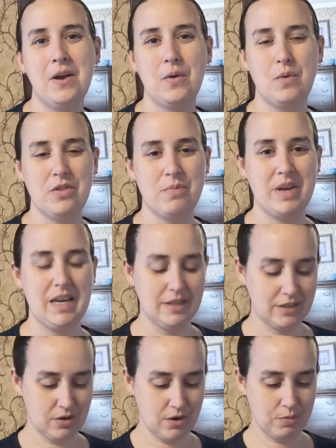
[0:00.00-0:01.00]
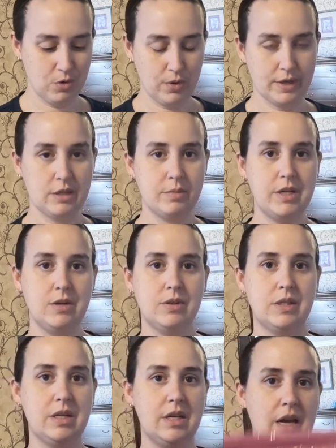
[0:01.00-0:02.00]
with me. So I'm going to be
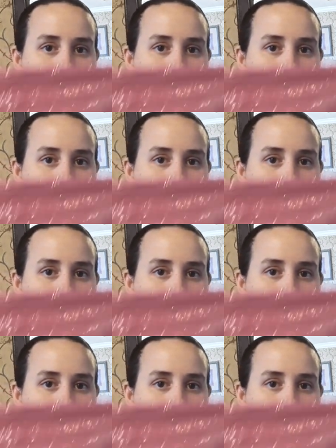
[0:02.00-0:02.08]
using